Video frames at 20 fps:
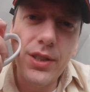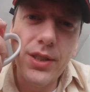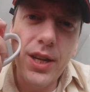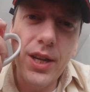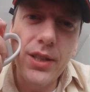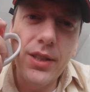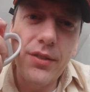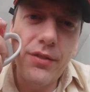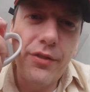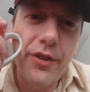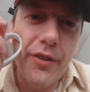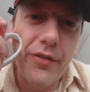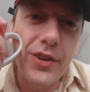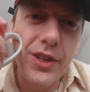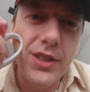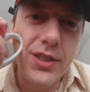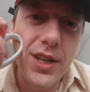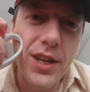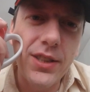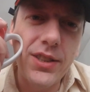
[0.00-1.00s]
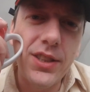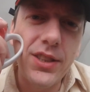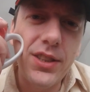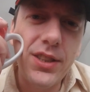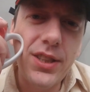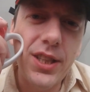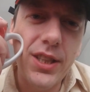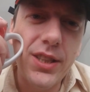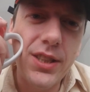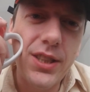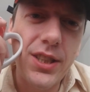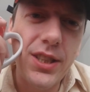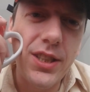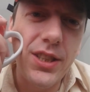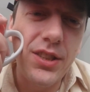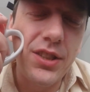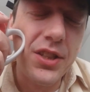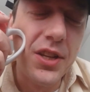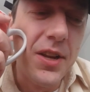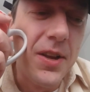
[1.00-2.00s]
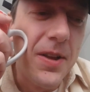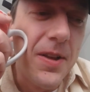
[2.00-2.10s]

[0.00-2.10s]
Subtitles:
1950s, 1960s